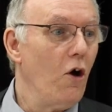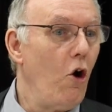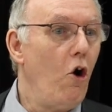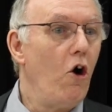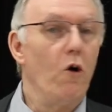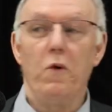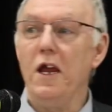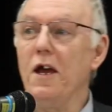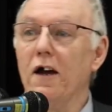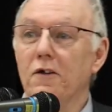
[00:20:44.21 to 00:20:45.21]
Or
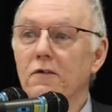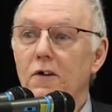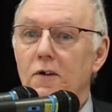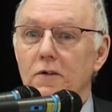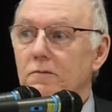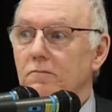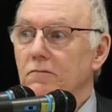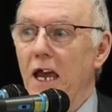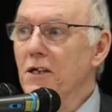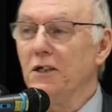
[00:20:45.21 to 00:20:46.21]
we are, uh,
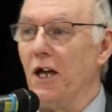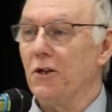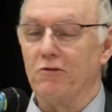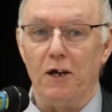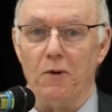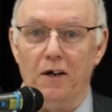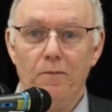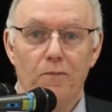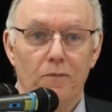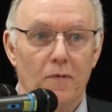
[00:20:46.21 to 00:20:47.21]
here's another great
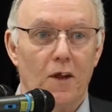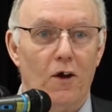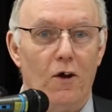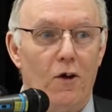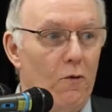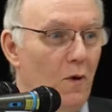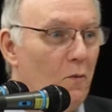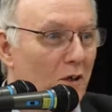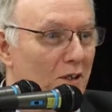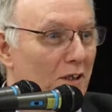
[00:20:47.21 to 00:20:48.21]
one. We're
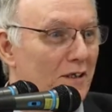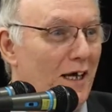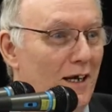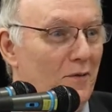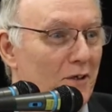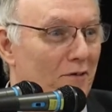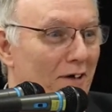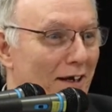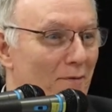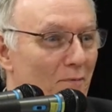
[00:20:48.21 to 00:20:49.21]
watching the television,
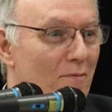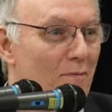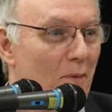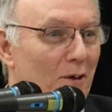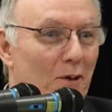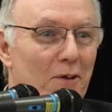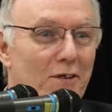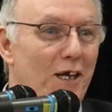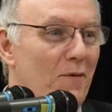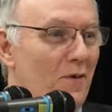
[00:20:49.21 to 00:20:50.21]
right? You know, the
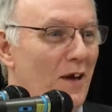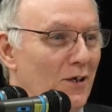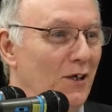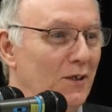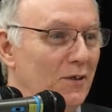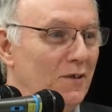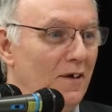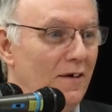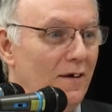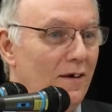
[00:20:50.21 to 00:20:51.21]
TV evangelists.
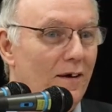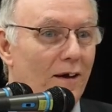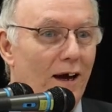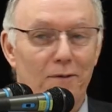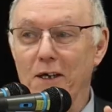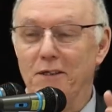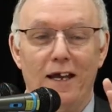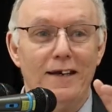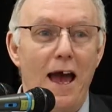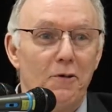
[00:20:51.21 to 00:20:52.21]
And they
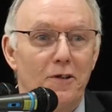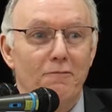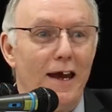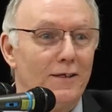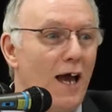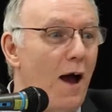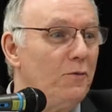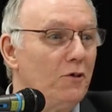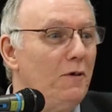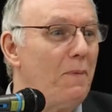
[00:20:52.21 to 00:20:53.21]
say, now's a great
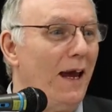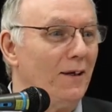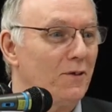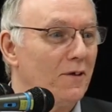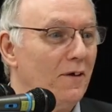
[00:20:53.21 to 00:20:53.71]
time to repent.